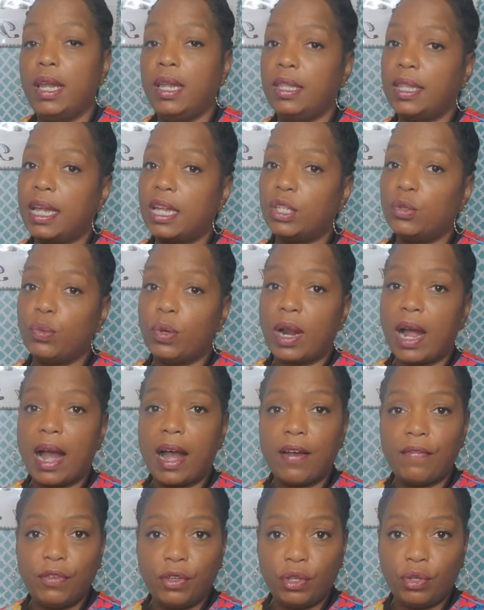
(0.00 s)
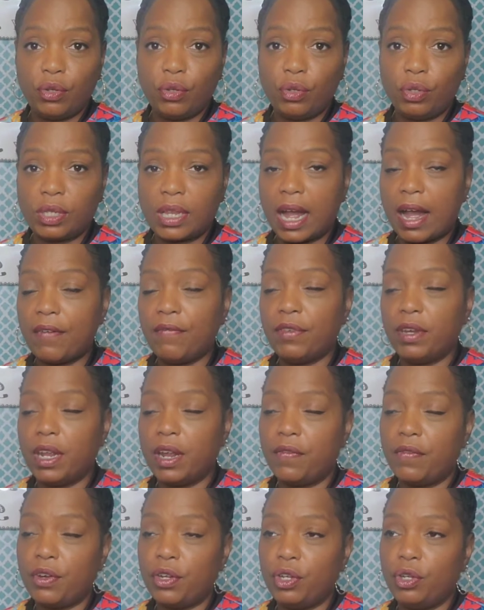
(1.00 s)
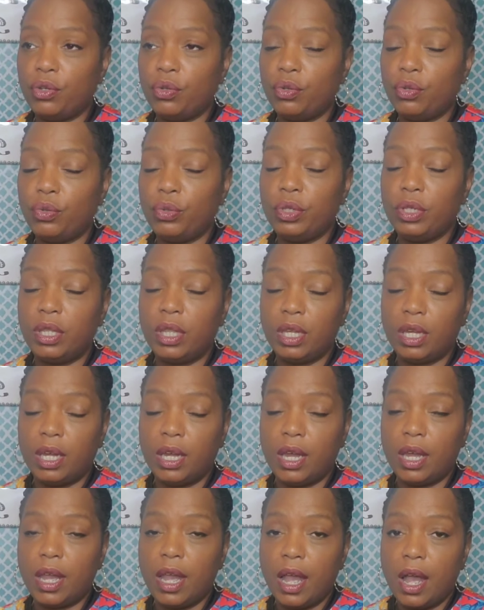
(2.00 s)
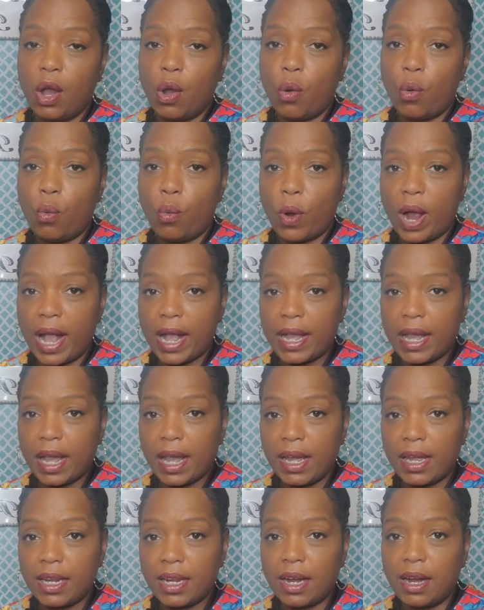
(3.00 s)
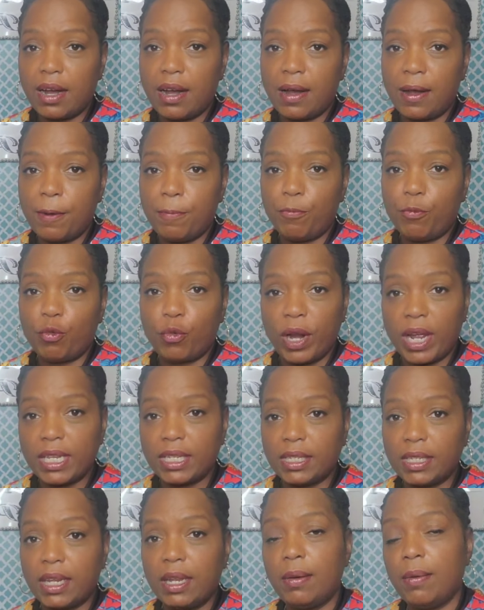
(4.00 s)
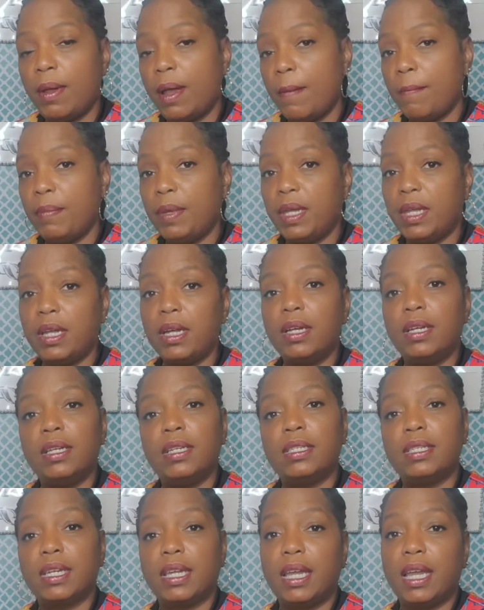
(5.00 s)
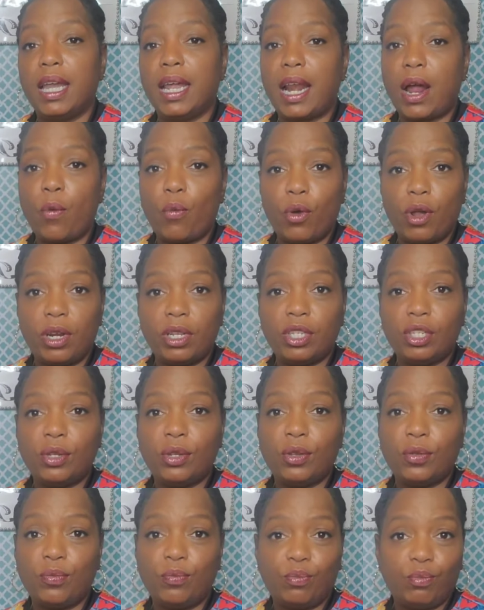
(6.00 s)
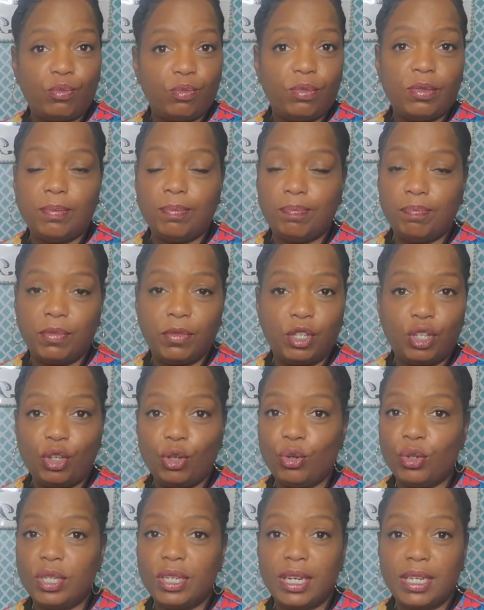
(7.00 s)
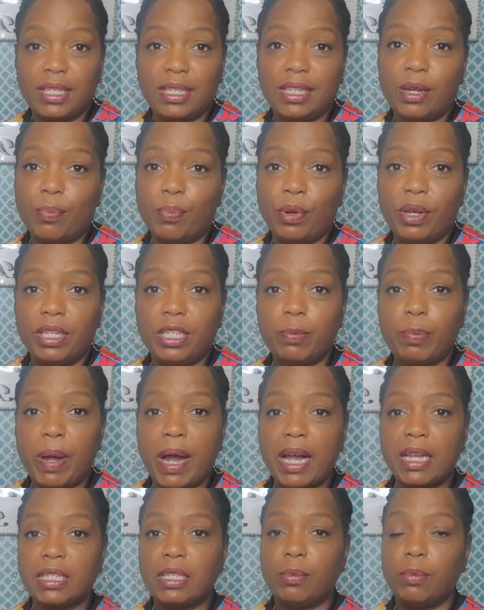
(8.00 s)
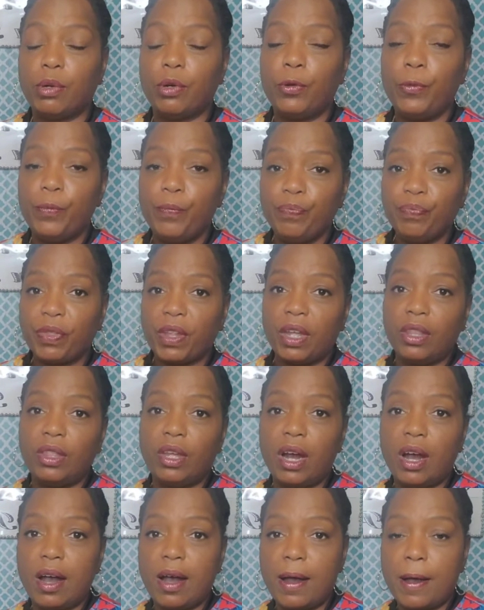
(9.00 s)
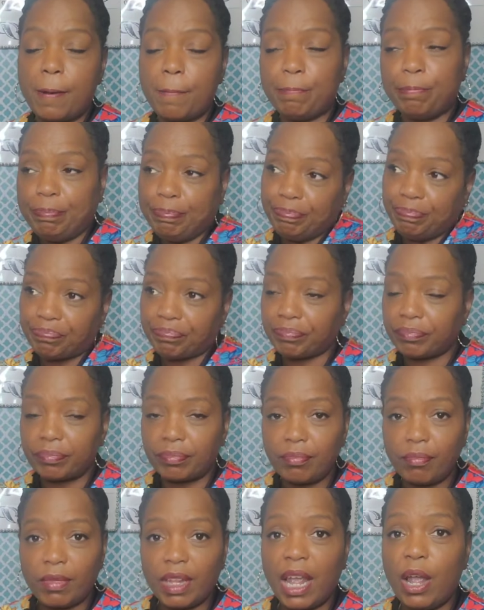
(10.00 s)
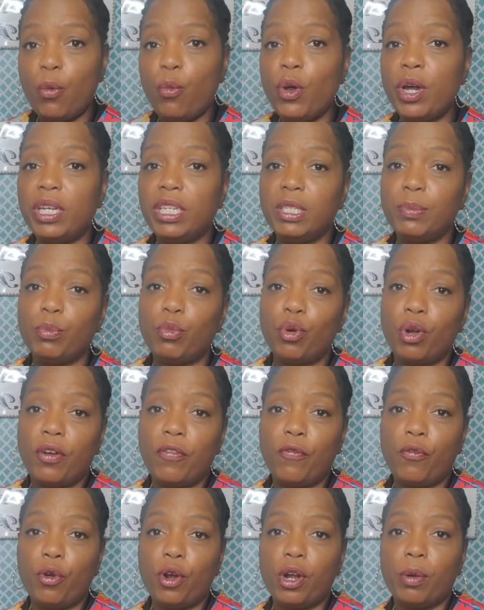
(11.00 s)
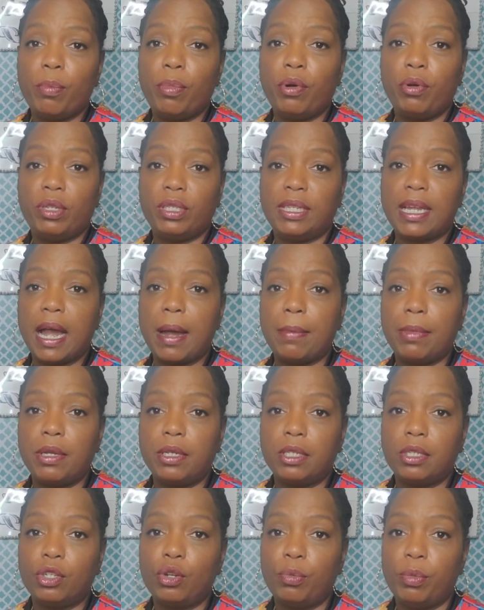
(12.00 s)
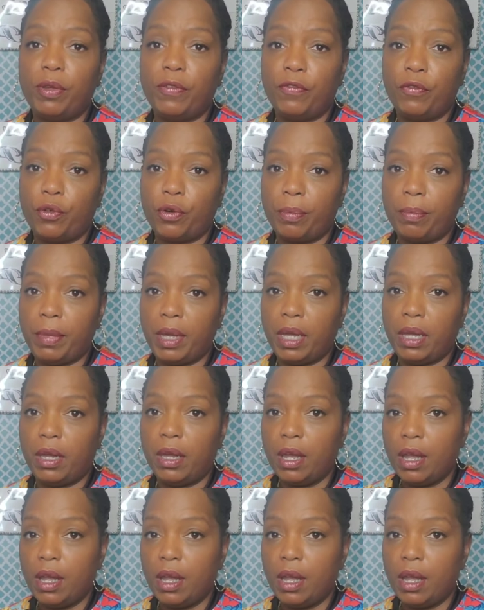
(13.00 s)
That's what I've used. I've never used the weighing resin, because again, I wanted to use it as simple as possible, and what is more affordable and time consuming for me.